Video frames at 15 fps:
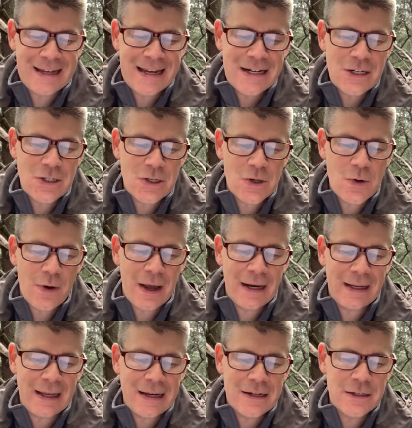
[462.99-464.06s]
into
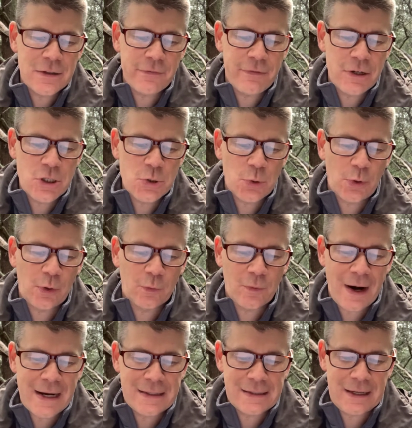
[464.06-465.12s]
an individual
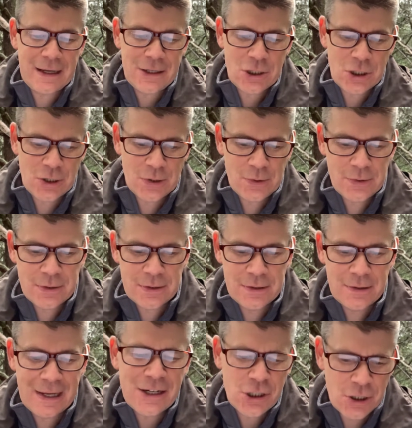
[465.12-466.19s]
rights
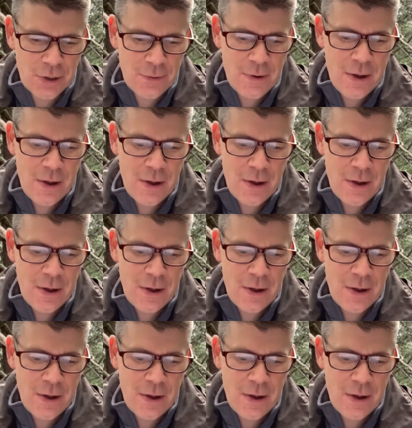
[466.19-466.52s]
issue,